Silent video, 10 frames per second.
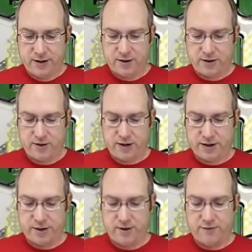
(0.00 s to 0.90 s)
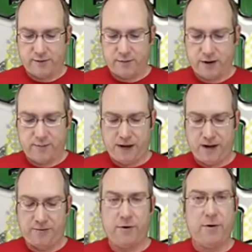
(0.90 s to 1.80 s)
So you can actually go from
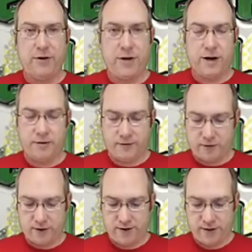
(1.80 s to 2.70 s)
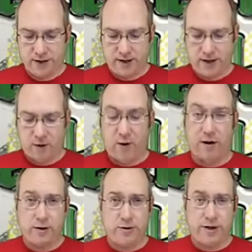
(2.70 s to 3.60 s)
manual focus to autofocus
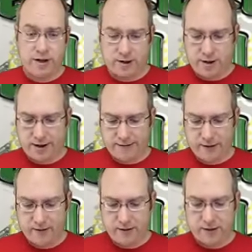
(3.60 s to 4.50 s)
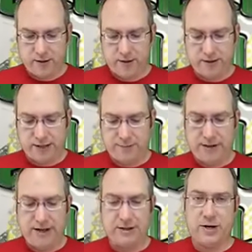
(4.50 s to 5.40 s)
while you're drinking your coffee. You can turn
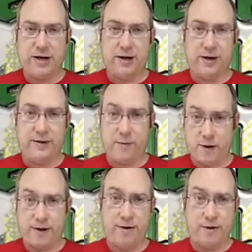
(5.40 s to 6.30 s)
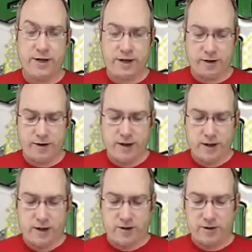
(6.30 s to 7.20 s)
stabilizer on and off while you're drinking your
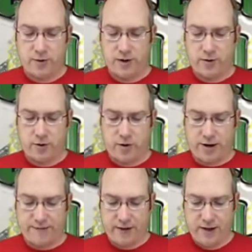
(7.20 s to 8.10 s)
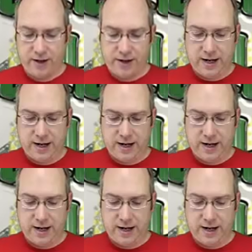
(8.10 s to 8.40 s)
soda or coffee.